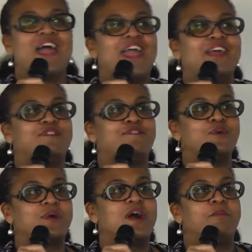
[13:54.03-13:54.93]
And if
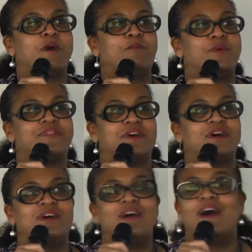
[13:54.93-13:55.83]
you come up with
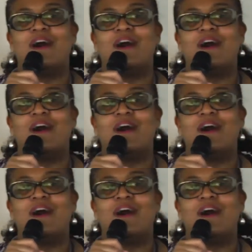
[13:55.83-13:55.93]
a